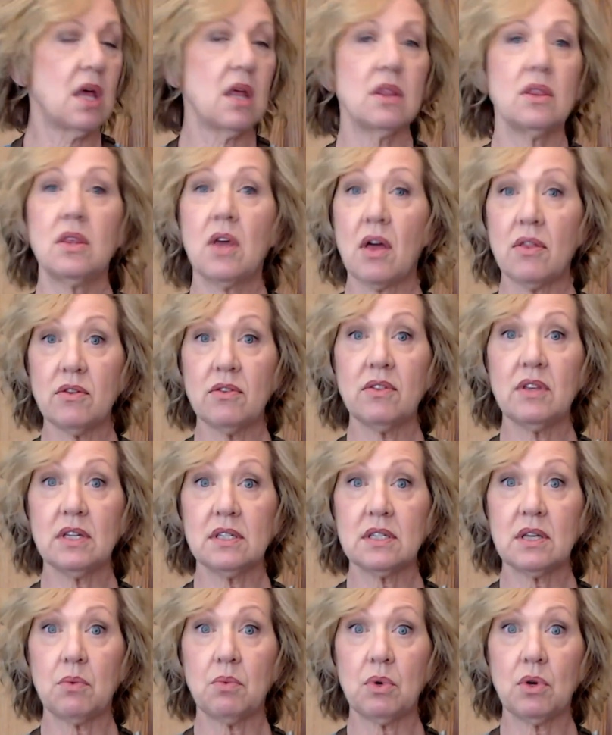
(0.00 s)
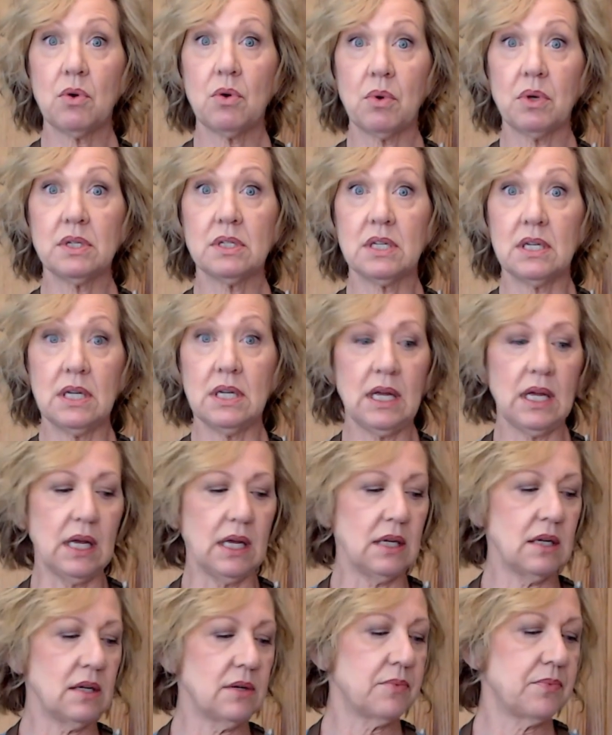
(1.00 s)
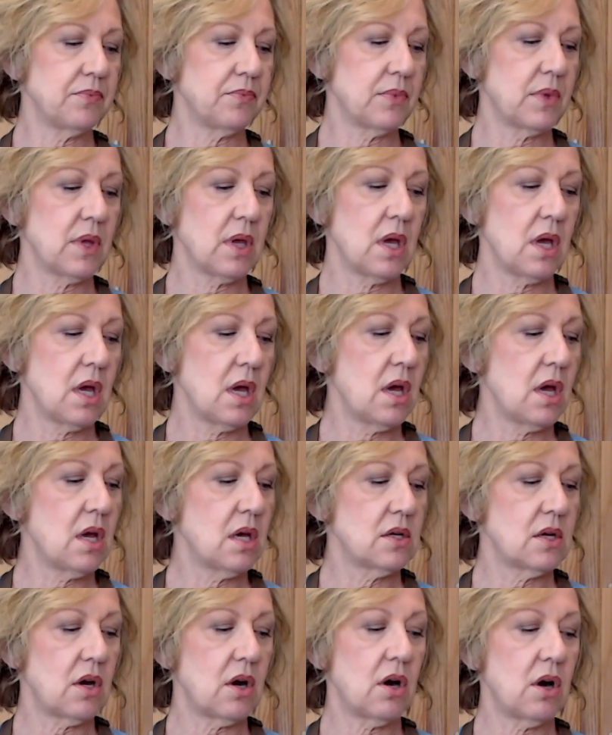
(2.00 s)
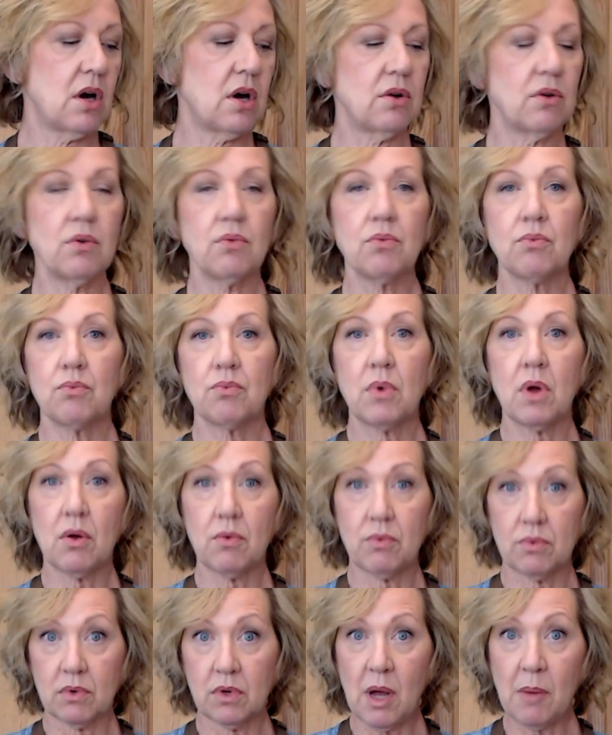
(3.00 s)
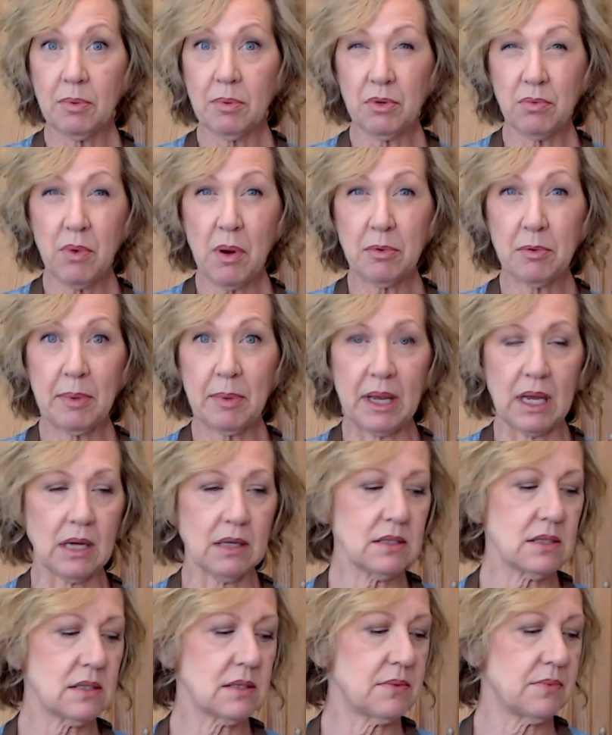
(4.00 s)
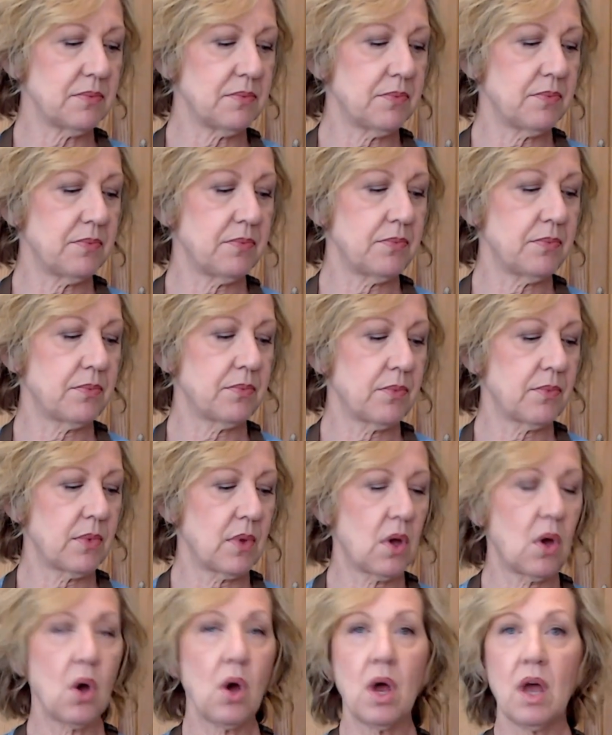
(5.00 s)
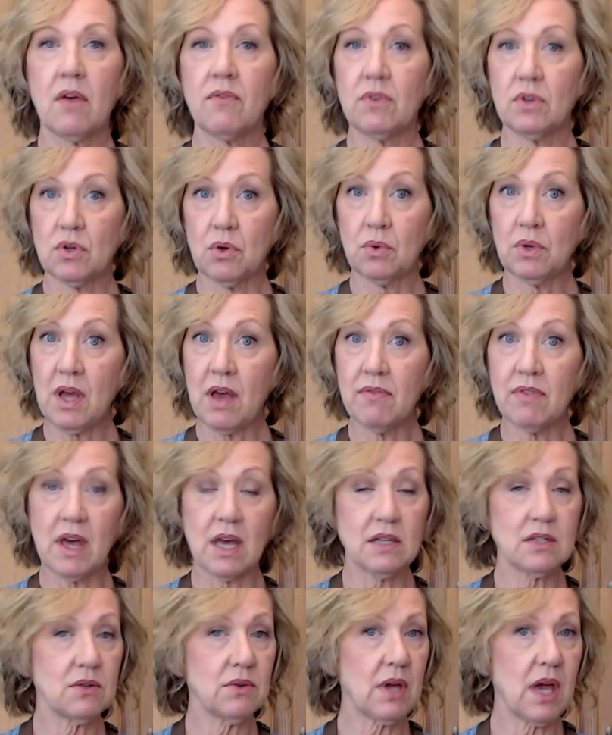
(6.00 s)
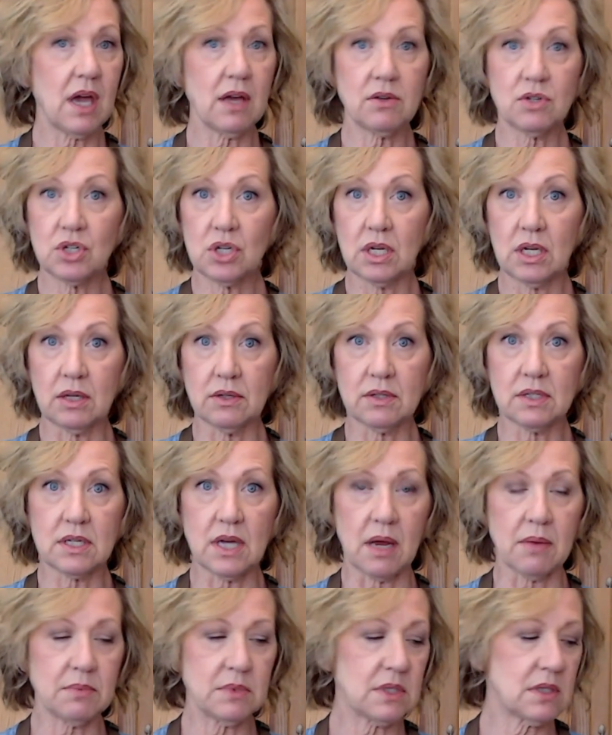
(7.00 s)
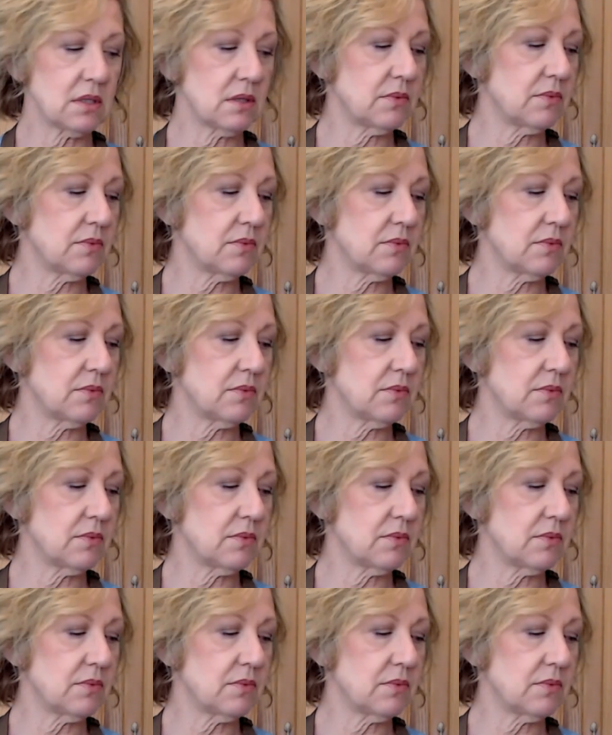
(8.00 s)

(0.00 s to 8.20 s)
The other things that we're going to need are a couple of rubber bands. If you don't have that, it's okay, chenille stems.